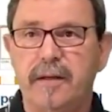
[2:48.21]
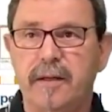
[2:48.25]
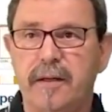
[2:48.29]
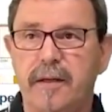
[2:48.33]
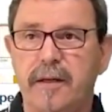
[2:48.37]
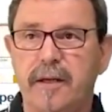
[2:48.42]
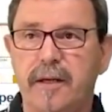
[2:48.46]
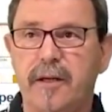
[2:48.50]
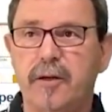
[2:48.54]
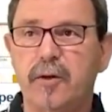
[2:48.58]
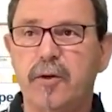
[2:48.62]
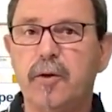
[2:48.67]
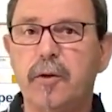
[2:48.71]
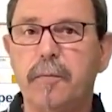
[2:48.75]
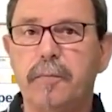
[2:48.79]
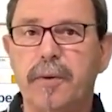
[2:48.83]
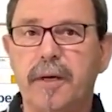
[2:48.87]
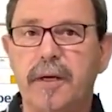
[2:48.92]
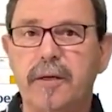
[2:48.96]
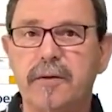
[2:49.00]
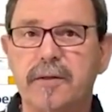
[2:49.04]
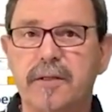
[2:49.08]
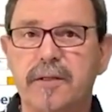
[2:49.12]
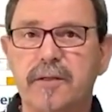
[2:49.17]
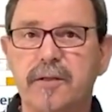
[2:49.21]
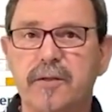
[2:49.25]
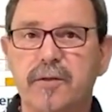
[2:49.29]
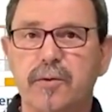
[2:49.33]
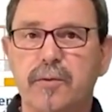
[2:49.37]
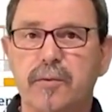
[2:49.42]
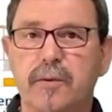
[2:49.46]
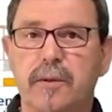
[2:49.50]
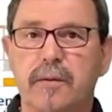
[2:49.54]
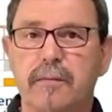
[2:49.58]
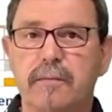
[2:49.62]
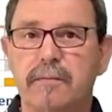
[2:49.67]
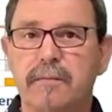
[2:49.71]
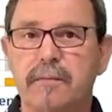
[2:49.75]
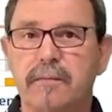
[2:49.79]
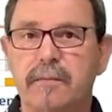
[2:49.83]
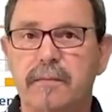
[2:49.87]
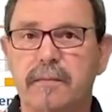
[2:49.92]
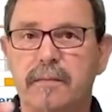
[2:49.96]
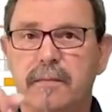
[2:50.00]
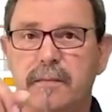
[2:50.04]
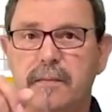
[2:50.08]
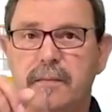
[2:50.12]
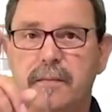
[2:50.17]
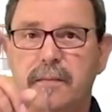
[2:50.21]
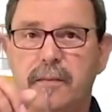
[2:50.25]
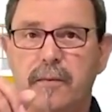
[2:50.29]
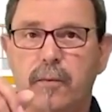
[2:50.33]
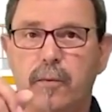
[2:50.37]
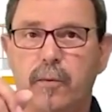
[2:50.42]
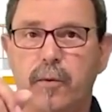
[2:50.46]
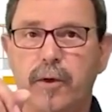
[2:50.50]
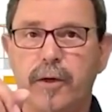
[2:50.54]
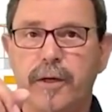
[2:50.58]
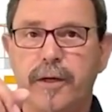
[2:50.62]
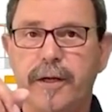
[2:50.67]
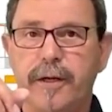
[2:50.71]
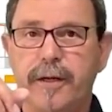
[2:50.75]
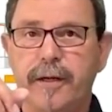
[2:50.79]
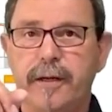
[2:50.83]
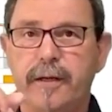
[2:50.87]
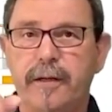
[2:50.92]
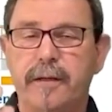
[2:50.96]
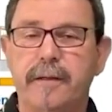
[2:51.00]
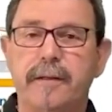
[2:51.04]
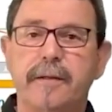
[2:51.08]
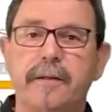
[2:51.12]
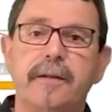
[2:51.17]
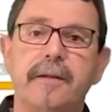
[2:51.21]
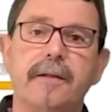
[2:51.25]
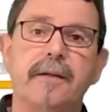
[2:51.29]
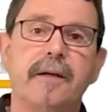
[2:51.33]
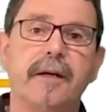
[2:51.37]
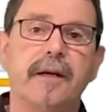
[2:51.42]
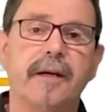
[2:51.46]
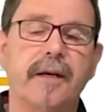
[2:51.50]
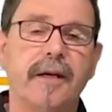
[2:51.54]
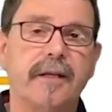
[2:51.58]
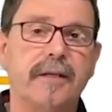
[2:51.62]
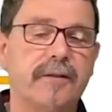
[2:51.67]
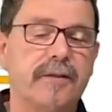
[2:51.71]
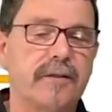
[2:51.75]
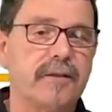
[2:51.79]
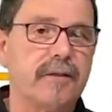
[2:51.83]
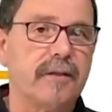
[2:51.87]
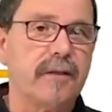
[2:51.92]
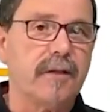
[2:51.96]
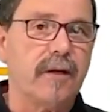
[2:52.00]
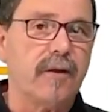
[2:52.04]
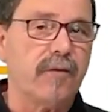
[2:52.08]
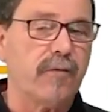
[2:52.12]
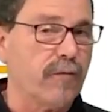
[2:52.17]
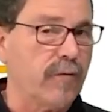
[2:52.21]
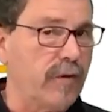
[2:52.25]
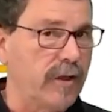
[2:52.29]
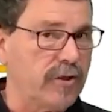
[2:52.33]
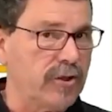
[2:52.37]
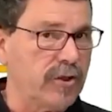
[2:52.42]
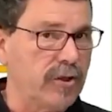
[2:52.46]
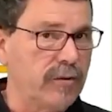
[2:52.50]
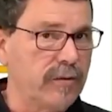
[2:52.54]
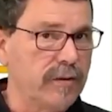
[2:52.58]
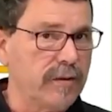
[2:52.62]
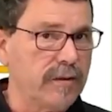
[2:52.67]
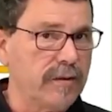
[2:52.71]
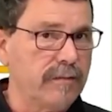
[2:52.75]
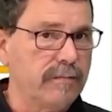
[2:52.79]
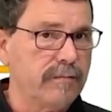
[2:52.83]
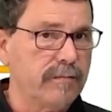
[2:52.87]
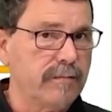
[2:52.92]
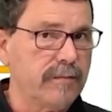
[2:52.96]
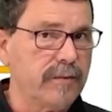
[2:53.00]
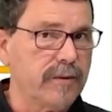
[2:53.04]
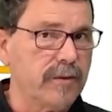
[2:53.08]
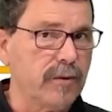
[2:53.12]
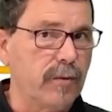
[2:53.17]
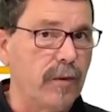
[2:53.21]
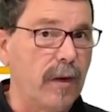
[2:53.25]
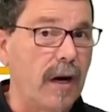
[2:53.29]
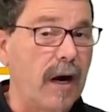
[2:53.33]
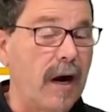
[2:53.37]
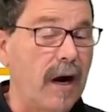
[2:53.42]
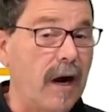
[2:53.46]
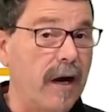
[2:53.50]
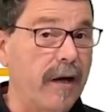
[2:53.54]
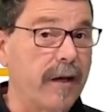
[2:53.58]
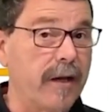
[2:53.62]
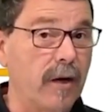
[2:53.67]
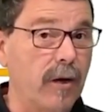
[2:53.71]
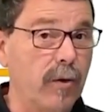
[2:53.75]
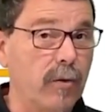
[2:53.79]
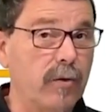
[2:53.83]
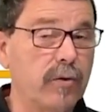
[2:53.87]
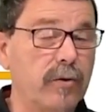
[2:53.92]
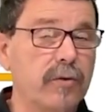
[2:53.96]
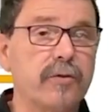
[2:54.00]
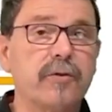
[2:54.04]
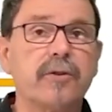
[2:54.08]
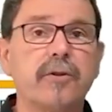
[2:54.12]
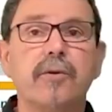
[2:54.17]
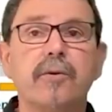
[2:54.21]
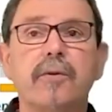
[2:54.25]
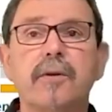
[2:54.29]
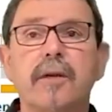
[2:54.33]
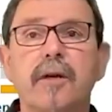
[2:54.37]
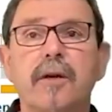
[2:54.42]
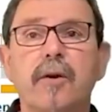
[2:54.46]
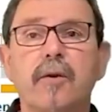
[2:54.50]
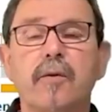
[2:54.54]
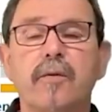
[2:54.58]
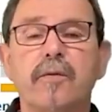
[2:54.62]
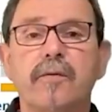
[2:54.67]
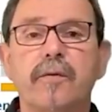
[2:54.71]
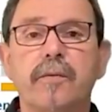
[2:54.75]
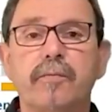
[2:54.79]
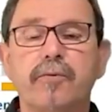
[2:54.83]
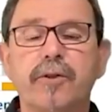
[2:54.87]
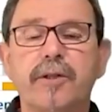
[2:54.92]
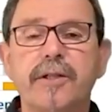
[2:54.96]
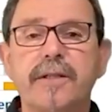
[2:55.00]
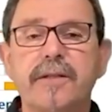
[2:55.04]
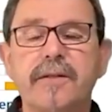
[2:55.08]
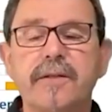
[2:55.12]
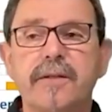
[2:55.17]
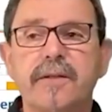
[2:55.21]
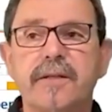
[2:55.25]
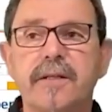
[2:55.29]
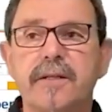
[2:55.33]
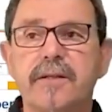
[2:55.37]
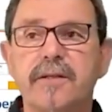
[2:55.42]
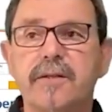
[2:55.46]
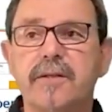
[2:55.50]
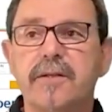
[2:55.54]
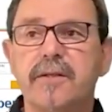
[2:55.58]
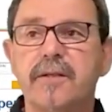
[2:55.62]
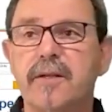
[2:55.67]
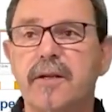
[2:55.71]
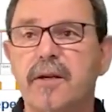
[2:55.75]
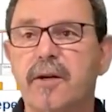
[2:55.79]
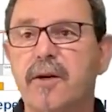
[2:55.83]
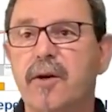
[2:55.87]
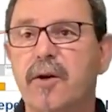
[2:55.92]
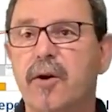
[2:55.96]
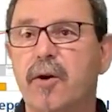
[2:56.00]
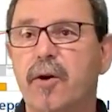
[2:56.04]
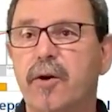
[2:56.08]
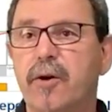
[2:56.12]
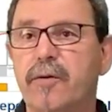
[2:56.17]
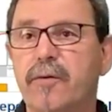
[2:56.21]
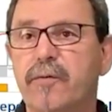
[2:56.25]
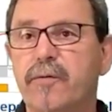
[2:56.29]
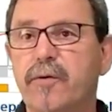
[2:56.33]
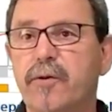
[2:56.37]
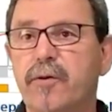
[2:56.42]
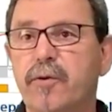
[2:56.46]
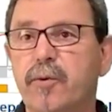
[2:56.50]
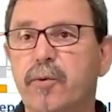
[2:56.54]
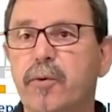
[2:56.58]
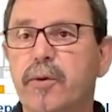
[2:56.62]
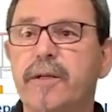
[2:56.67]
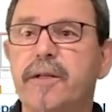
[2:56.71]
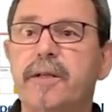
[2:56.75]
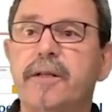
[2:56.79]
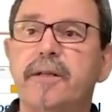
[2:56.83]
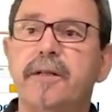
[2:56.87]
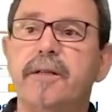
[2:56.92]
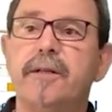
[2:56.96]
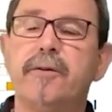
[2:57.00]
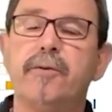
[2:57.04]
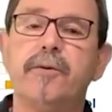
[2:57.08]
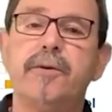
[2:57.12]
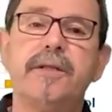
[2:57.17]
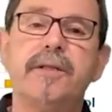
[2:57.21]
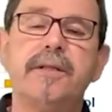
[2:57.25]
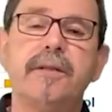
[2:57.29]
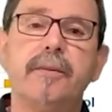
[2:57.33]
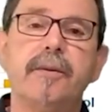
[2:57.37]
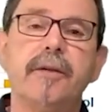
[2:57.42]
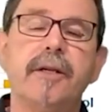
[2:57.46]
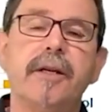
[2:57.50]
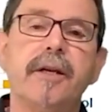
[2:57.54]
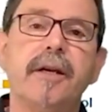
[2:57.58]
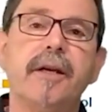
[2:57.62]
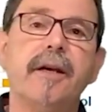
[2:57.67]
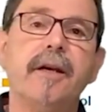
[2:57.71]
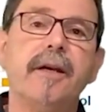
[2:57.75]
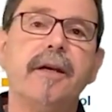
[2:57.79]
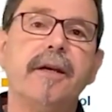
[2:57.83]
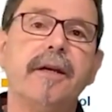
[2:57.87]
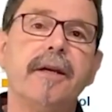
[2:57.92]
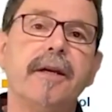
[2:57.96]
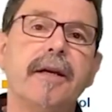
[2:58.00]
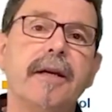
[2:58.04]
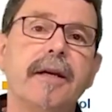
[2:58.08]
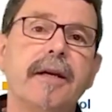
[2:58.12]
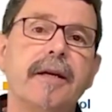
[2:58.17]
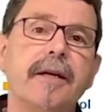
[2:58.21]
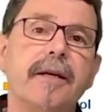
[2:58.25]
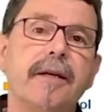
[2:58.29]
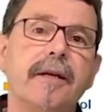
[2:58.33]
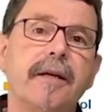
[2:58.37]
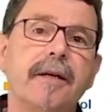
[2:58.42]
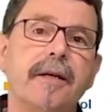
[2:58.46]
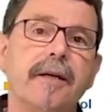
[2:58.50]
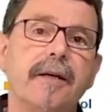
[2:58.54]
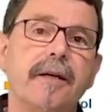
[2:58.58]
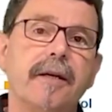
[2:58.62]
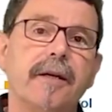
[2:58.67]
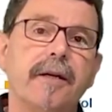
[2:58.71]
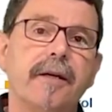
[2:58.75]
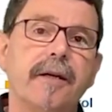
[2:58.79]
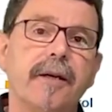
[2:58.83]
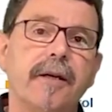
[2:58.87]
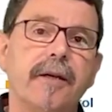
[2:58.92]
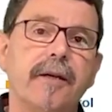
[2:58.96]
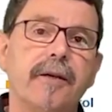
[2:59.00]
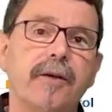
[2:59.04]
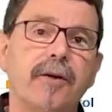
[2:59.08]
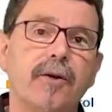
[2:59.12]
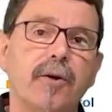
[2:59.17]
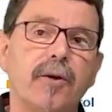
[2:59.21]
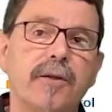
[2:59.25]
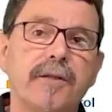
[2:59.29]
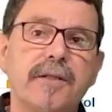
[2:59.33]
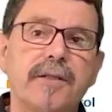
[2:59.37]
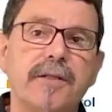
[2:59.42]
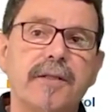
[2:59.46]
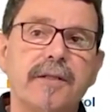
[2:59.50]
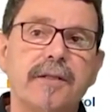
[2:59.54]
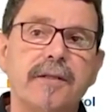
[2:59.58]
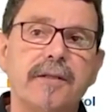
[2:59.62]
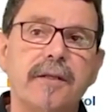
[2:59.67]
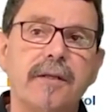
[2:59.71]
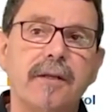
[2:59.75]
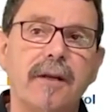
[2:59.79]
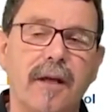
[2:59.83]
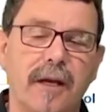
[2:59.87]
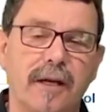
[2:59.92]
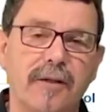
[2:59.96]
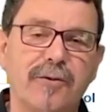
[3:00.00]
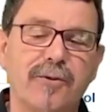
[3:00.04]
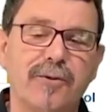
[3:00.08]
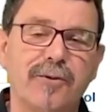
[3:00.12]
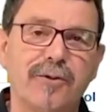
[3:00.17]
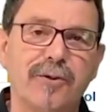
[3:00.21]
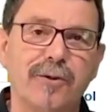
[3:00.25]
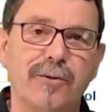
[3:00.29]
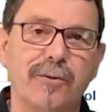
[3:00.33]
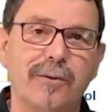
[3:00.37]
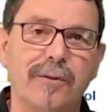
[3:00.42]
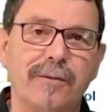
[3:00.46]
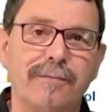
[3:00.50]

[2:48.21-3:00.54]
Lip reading: in comparison to working against a threshold, so I/O control of presence sensors, or if you do it reasonably in constant light control.